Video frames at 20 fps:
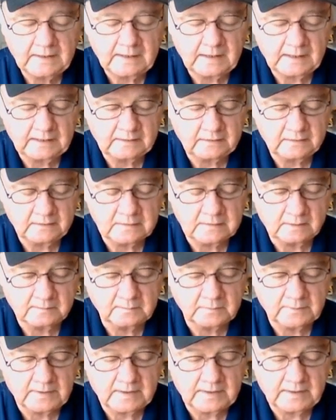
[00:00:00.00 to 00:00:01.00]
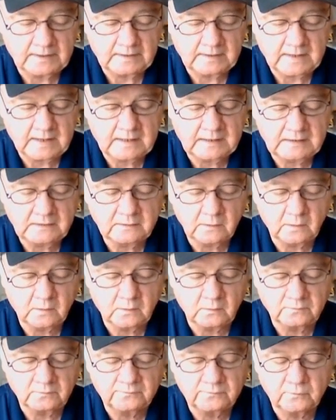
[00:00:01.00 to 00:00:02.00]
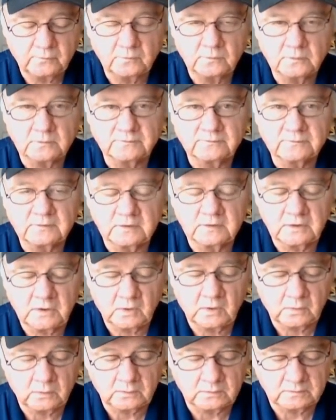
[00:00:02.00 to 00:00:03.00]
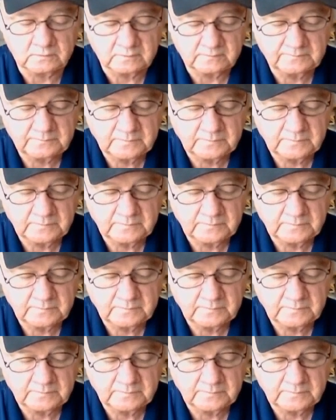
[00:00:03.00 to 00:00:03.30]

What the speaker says: and number 8, Ain't No Fool's Gold.